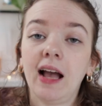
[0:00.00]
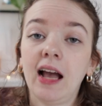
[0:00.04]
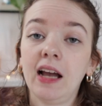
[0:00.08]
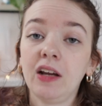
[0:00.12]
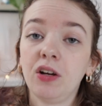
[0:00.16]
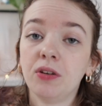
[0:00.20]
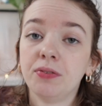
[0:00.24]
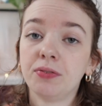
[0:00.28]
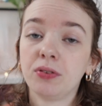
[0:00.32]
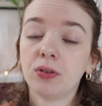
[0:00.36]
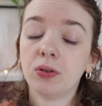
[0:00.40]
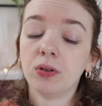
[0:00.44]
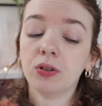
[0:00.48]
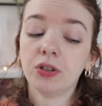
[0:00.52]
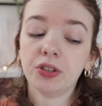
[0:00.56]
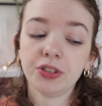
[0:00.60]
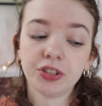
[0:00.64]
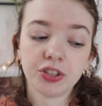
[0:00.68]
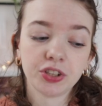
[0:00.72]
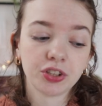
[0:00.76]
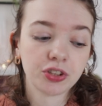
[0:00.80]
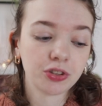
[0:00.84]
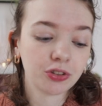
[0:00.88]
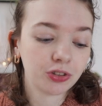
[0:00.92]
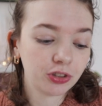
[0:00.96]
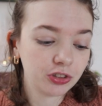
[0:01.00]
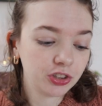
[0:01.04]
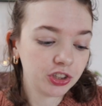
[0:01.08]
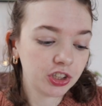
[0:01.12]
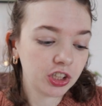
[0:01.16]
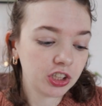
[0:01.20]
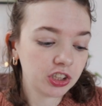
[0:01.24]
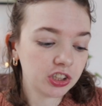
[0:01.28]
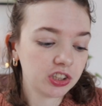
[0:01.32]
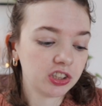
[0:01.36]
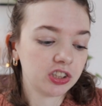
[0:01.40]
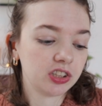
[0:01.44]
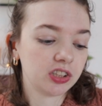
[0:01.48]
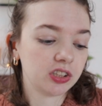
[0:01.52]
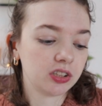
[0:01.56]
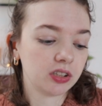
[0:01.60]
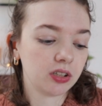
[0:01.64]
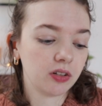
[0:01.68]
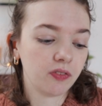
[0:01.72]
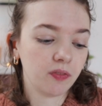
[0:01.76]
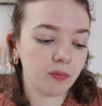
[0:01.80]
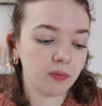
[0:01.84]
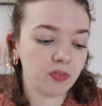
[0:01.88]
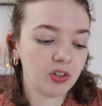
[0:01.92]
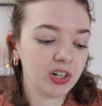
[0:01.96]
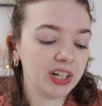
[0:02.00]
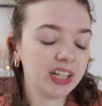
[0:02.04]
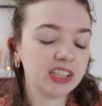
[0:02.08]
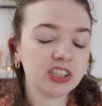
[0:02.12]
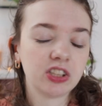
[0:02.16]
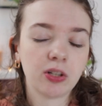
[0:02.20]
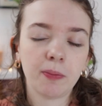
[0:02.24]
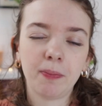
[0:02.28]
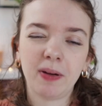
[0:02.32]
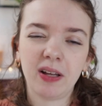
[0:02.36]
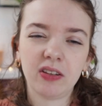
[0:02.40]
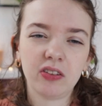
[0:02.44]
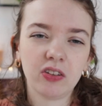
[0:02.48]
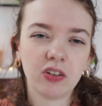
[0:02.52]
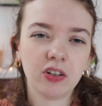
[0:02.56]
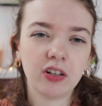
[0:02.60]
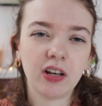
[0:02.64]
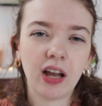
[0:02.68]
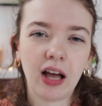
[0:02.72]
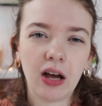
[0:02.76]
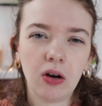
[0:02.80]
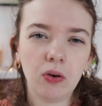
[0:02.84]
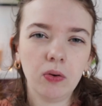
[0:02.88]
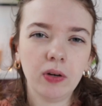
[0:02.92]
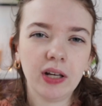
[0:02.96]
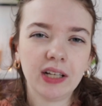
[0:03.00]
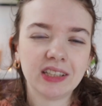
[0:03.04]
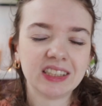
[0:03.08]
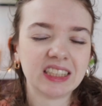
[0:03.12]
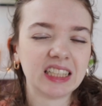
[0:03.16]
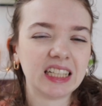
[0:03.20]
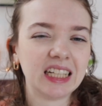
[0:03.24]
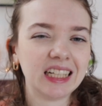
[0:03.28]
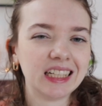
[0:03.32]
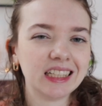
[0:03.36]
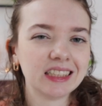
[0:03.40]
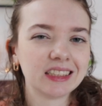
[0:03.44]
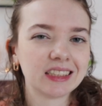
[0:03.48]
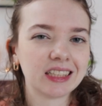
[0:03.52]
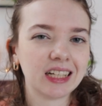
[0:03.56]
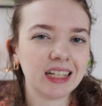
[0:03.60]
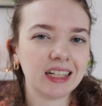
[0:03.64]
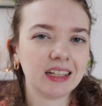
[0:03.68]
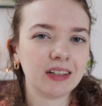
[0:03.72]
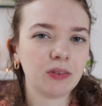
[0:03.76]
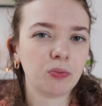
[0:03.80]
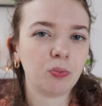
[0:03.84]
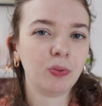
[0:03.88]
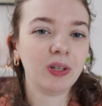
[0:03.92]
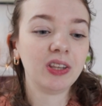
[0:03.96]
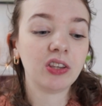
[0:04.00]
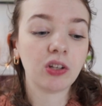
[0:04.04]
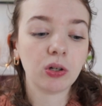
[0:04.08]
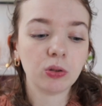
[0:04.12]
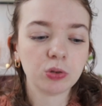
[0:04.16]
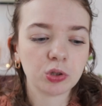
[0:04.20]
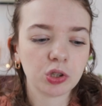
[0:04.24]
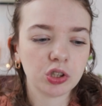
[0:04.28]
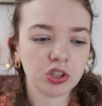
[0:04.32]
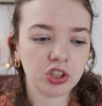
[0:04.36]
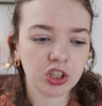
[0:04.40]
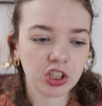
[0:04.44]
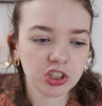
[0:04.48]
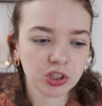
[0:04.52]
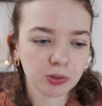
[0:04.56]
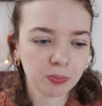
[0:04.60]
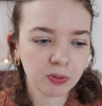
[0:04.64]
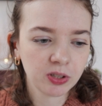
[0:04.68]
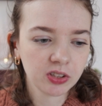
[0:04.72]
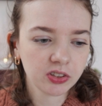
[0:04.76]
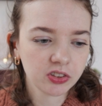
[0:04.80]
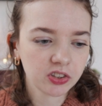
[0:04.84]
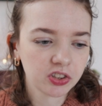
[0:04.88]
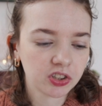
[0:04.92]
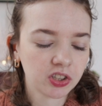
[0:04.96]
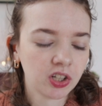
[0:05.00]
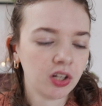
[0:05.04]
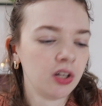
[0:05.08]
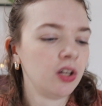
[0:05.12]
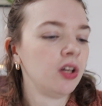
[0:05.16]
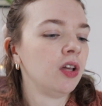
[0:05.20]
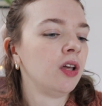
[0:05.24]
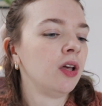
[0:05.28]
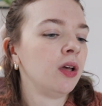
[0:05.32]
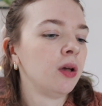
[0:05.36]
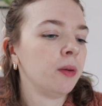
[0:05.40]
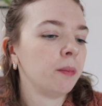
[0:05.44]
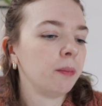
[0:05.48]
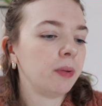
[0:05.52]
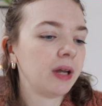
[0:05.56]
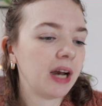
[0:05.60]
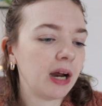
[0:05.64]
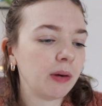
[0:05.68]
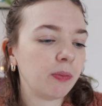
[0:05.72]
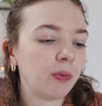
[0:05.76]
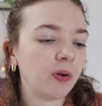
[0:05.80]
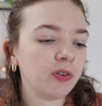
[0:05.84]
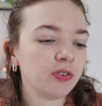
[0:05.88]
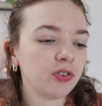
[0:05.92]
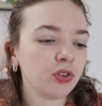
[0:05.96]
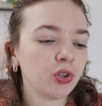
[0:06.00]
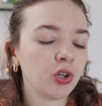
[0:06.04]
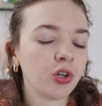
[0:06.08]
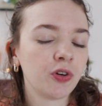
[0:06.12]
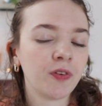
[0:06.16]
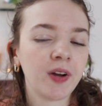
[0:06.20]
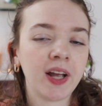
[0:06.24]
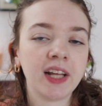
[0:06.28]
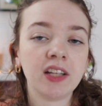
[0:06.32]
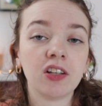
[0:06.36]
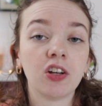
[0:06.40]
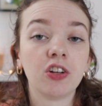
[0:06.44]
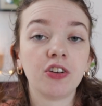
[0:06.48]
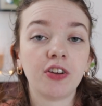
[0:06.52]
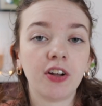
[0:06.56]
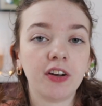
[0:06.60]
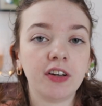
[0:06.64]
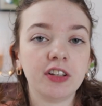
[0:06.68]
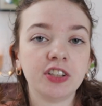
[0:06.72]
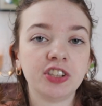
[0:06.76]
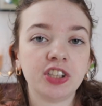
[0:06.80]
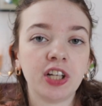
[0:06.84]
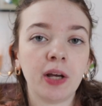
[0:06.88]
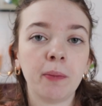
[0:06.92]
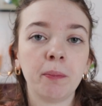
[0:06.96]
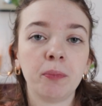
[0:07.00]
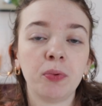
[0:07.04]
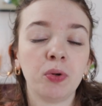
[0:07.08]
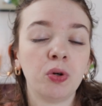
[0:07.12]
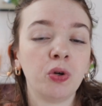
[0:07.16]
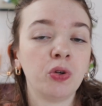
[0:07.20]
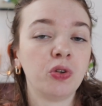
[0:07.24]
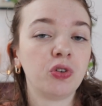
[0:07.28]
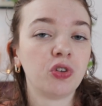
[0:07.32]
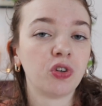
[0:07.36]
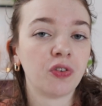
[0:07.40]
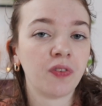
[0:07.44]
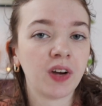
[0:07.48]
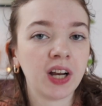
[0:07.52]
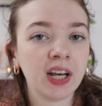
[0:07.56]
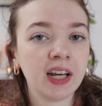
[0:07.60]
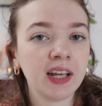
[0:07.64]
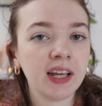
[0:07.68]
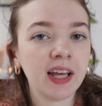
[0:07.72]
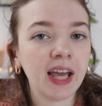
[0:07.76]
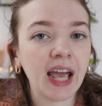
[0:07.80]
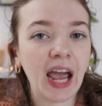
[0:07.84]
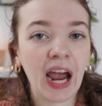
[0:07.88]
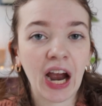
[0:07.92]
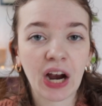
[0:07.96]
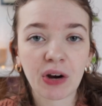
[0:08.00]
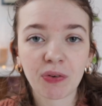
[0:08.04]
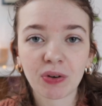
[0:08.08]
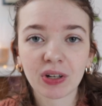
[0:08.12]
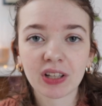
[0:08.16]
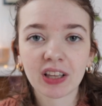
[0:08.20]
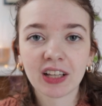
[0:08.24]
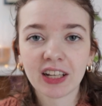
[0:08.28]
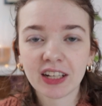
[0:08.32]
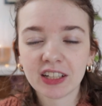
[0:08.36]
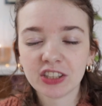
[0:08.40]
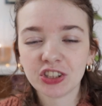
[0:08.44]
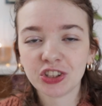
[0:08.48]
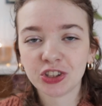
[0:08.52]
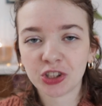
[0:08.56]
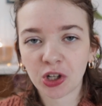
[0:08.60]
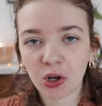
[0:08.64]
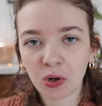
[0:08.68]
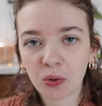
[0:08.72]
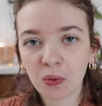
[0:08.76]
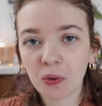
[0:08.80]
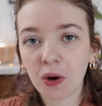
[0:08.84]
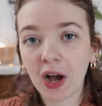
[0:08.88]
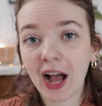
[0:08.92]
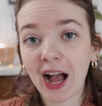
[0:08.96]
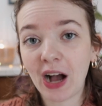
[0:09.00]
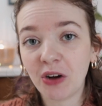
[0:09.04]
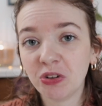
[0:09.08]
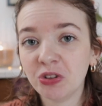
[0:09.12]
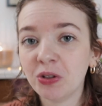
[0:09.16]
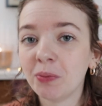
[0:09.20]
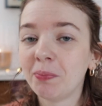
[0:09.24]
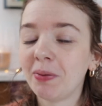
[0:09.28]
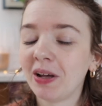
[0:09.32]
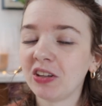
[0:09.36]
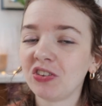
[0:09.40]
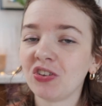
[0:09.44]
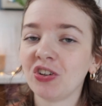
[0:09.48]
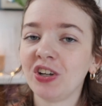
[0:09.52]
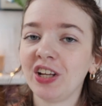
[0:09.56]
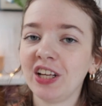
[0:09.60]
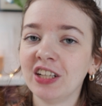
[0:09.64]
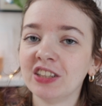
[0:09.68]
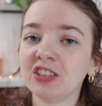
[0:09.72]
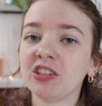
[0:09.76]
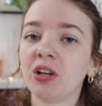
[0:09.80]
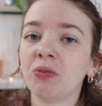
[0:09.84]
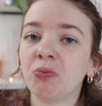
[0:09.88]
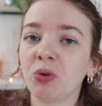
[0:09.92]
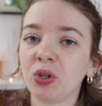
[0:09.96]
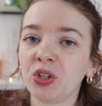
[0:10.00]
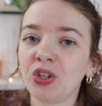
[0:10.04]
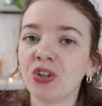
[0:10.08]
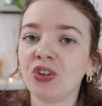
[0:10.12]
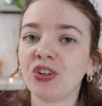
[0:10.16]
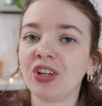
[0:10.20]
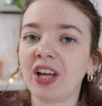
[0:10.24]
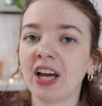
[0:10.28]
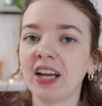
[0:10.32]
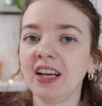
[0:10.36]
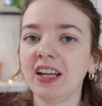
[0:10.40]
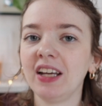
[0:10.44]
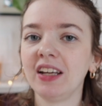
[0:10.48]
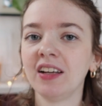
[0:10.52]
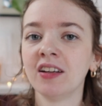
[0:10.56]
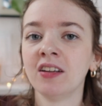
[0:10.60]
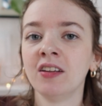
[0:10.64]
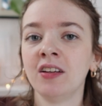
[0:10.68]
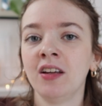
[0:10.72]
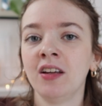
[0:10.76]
I of course could just release the pattern now as it is and with those adjustments. But I want to create another sample to really accurately show how the pattern is and what you're getting.